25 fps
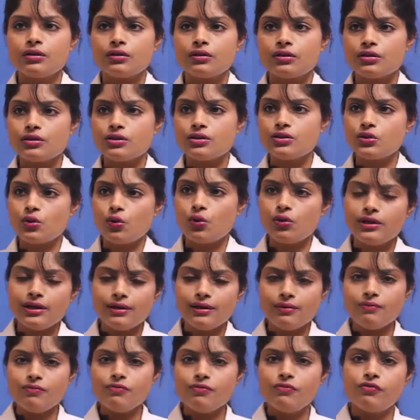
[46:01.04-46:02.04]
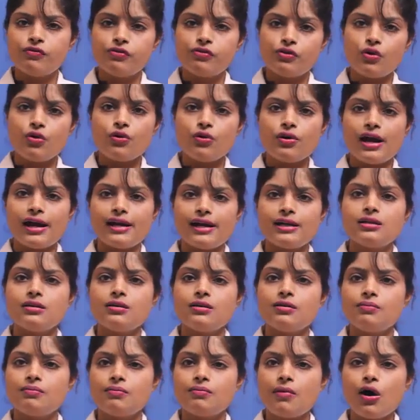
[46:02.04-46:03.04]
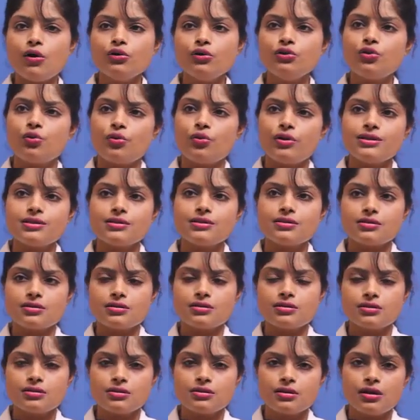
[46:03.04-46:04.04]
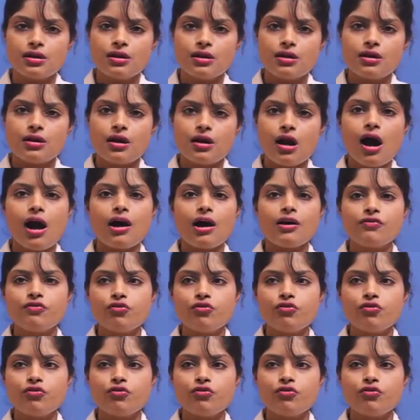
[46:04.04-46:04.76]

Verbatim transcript: The sodium fluoride mouth rinses are